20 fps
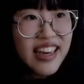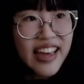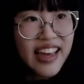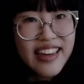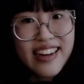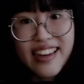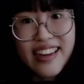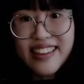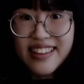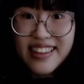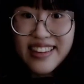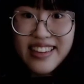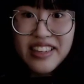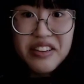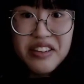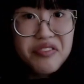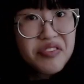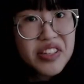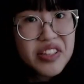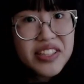And I think
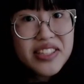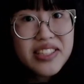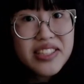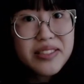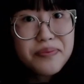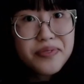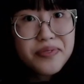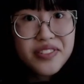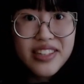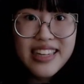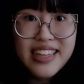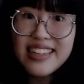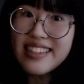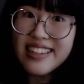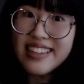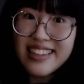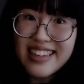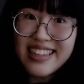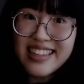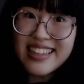it feels pretty
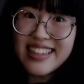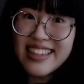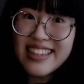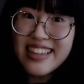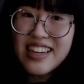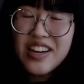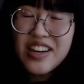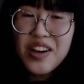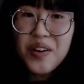good